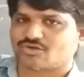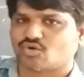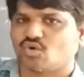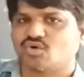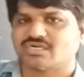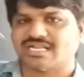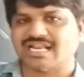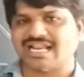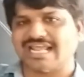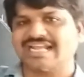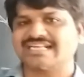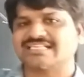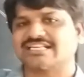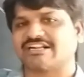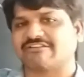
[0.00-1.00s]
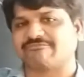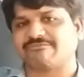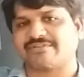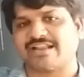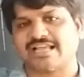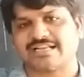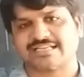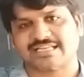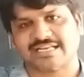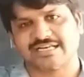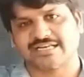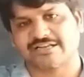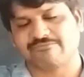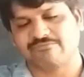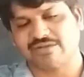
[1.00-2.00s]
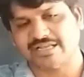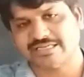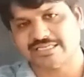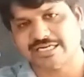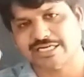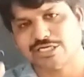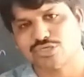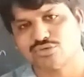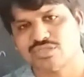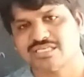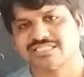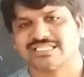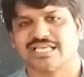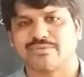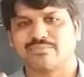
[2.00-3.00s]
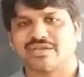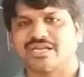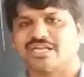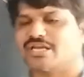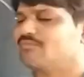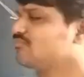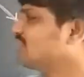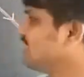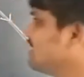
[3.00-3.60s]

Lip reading: total light reflected into the same medium, that